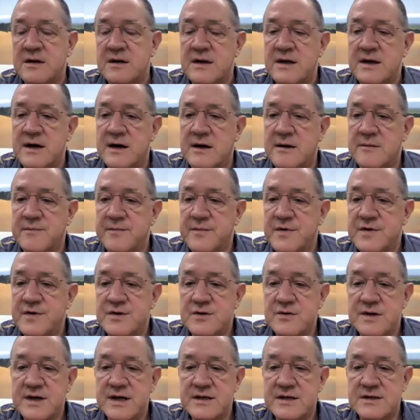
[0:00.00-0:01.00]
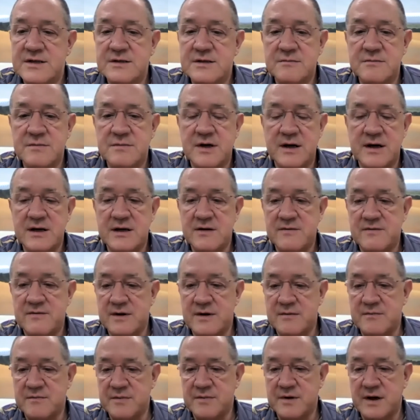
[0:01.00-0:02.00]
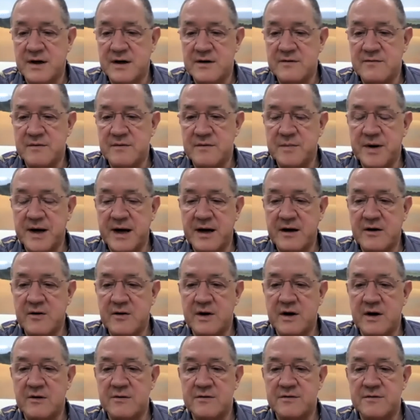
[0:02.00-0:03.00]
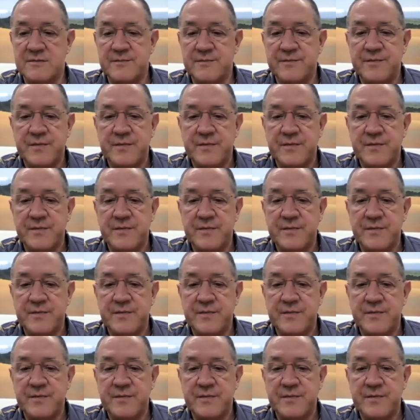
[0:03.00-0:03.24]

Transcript: Yeah, so that's kind of a kind of a background.